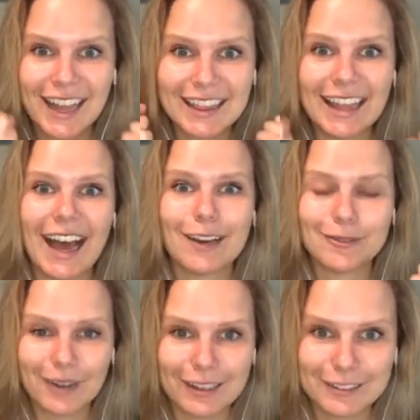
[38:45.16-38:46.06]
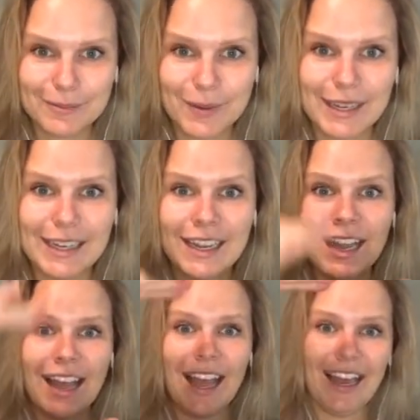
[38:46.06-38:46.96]
that recipe
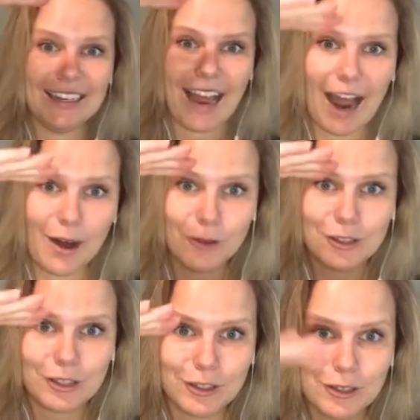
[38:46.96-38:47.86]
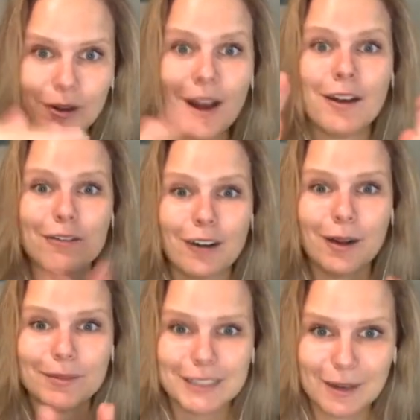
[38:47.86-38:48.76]
and how to
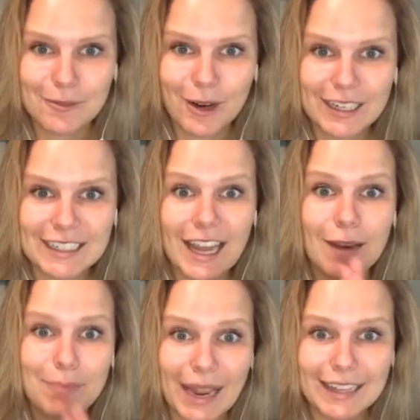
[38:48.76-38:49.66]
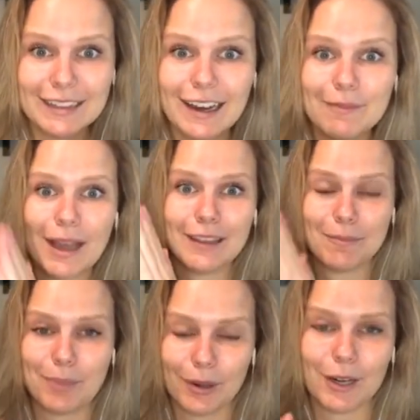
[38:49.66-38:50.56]
from someone and paid them and
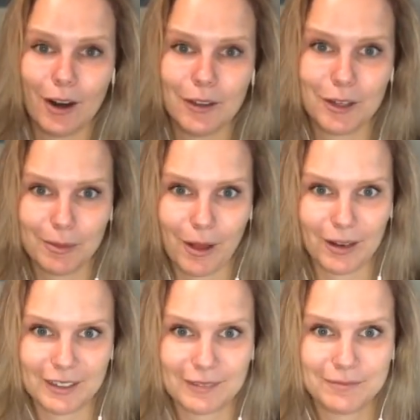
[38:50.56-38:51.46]
then put it on their blog.